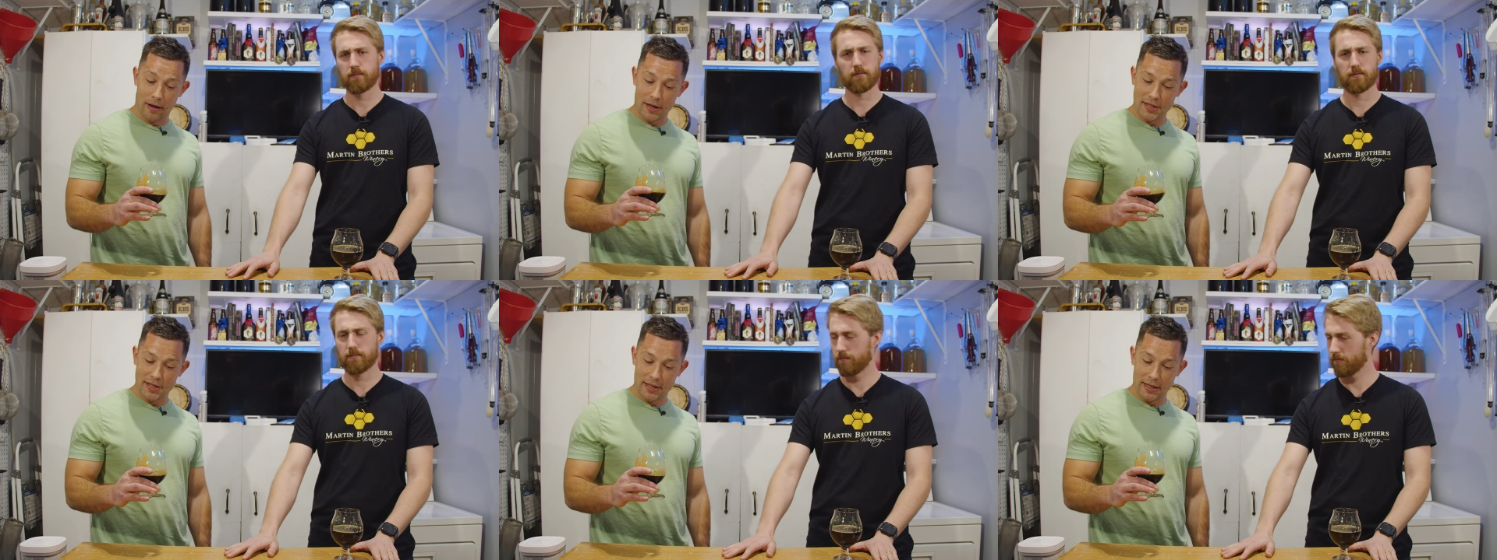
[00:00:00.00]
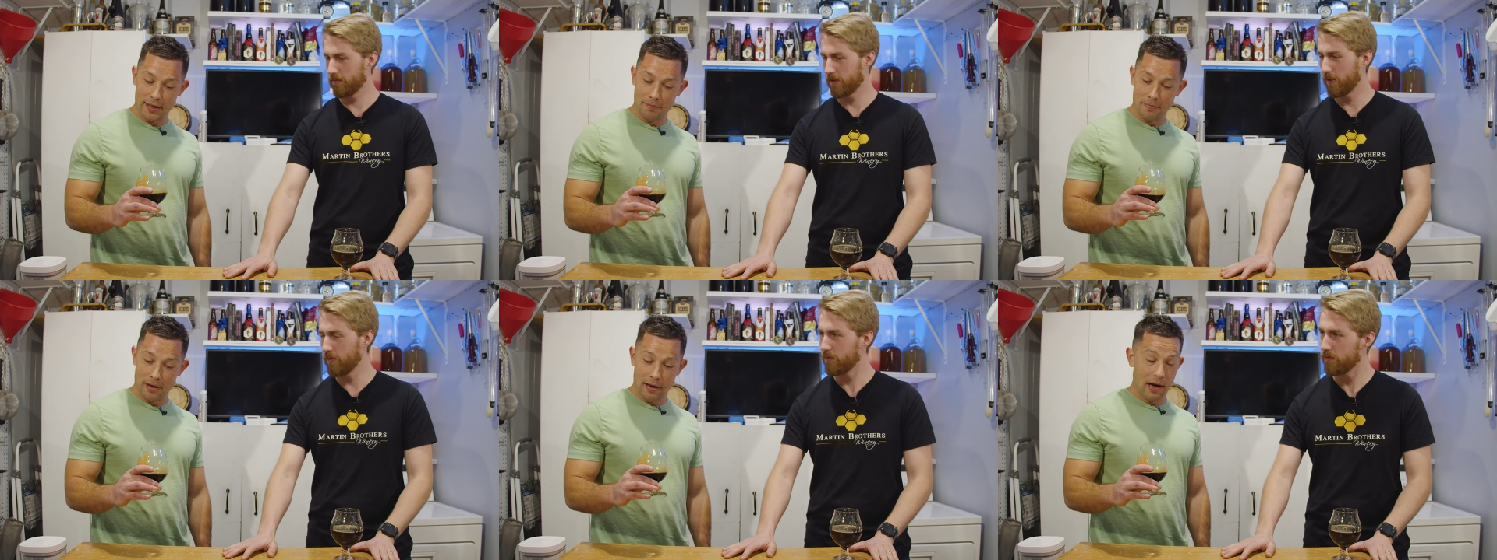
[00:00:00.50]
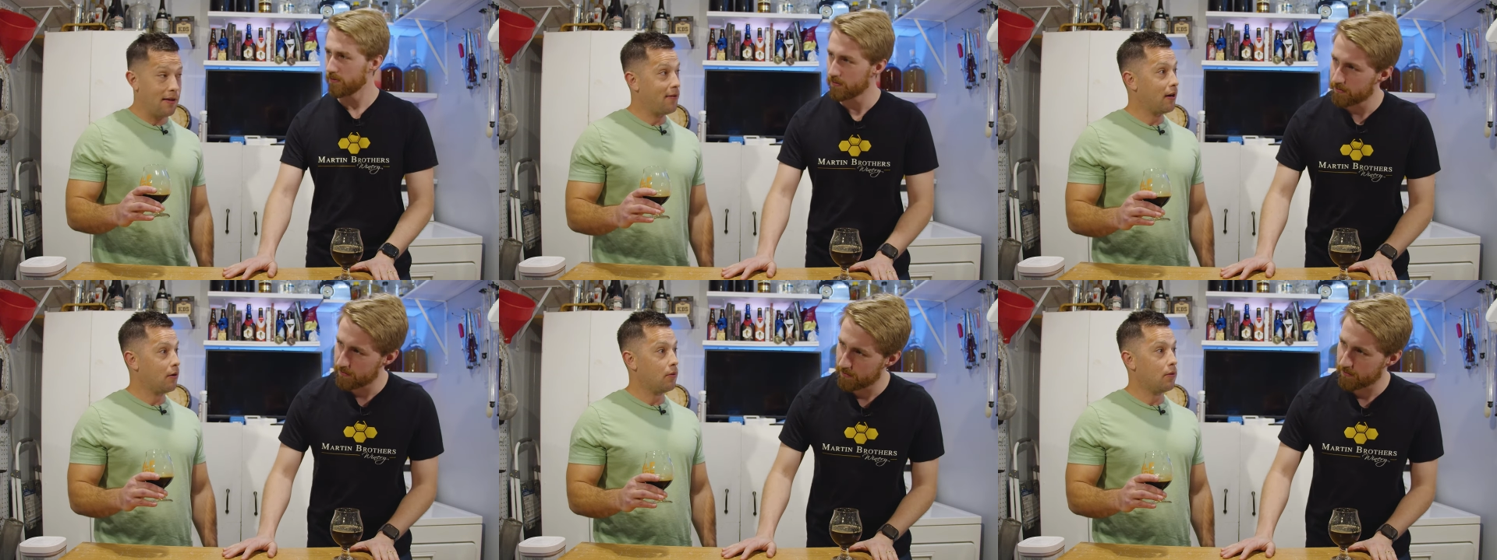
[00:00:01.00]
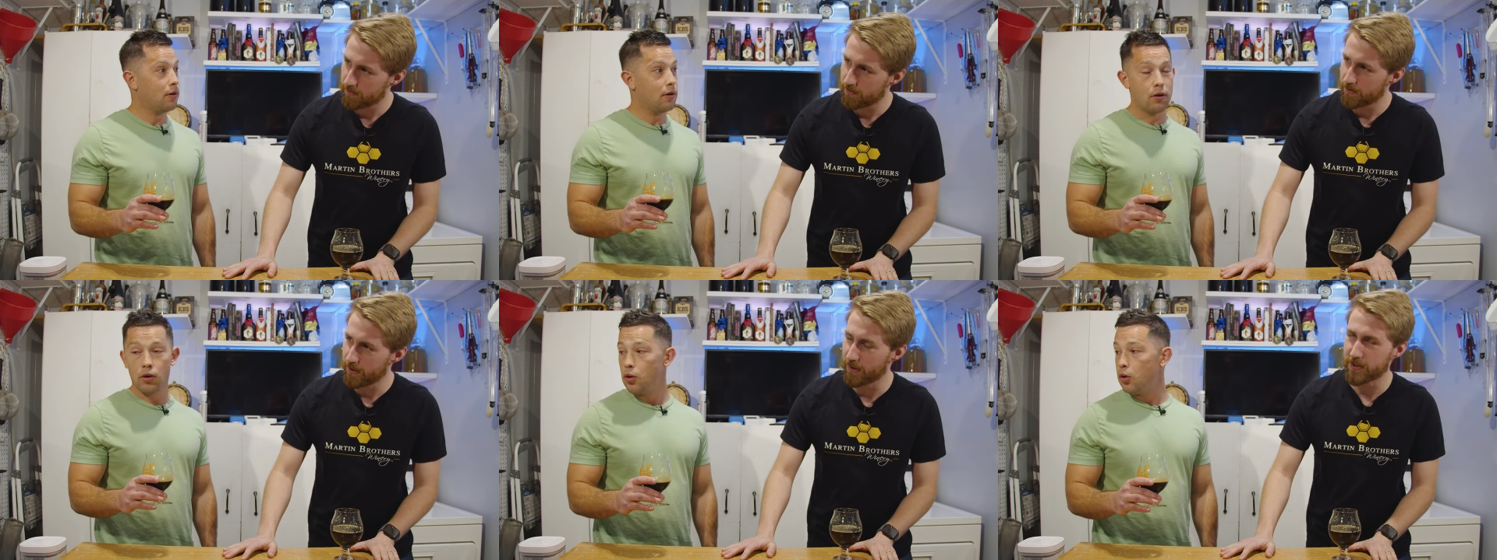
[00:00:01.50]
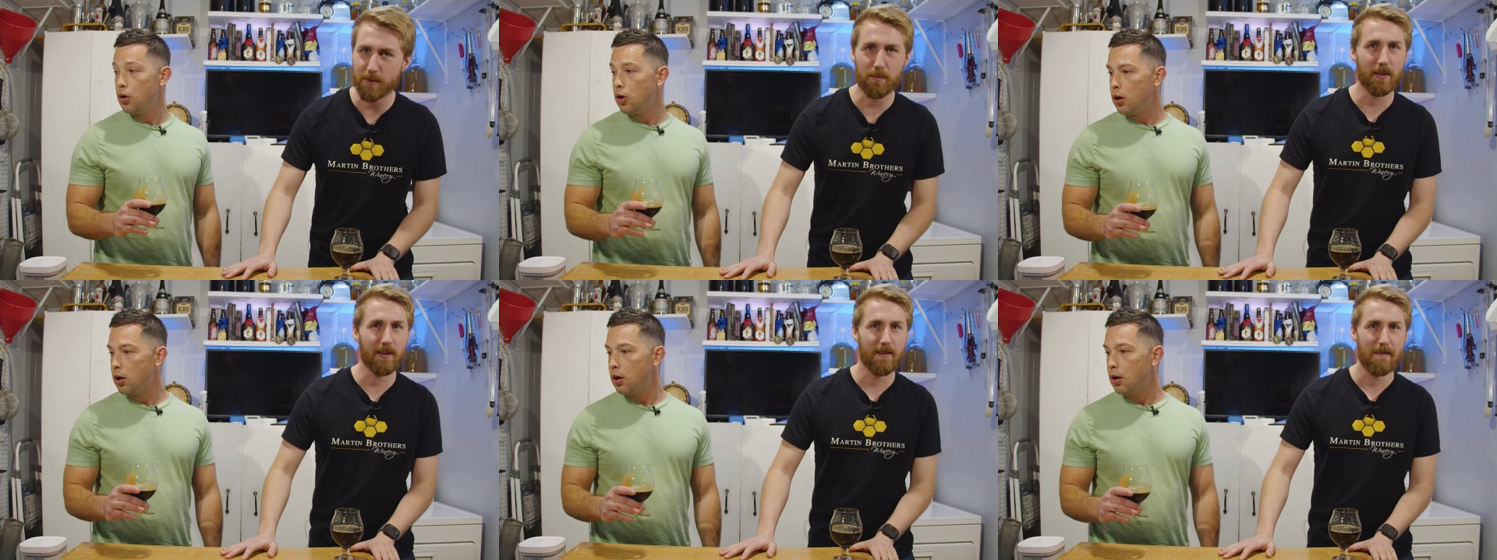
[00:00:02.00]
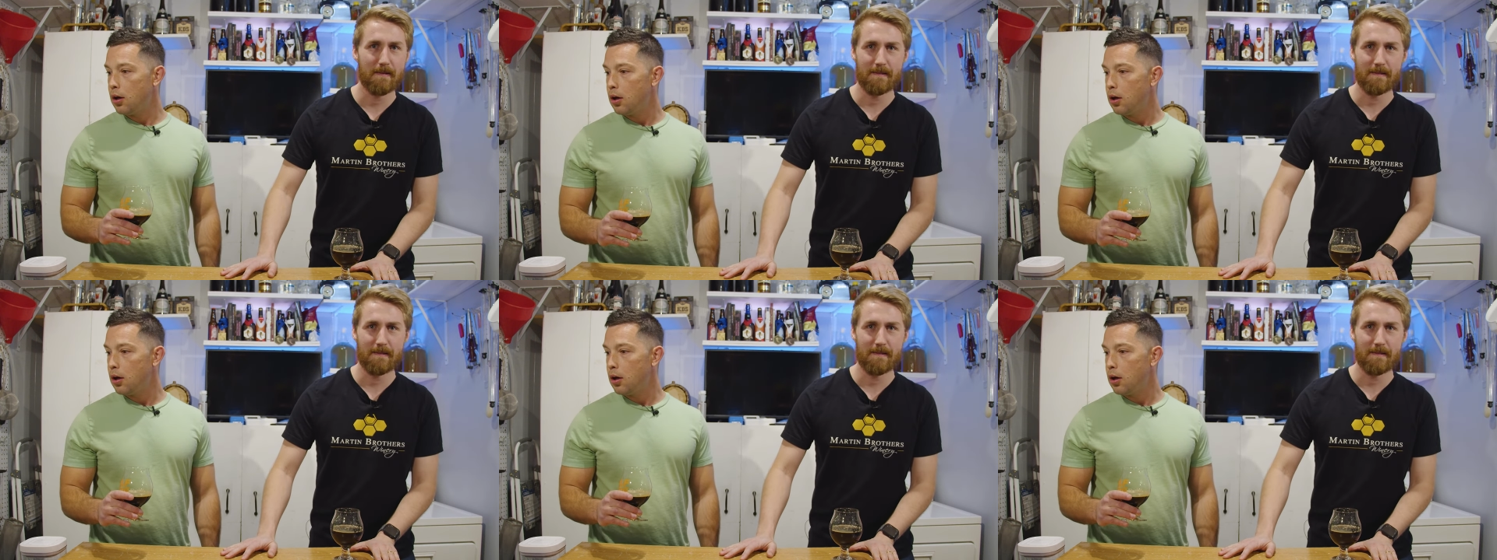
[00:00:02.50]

Speaker 1: honestly. Do you? I've had. You hear something?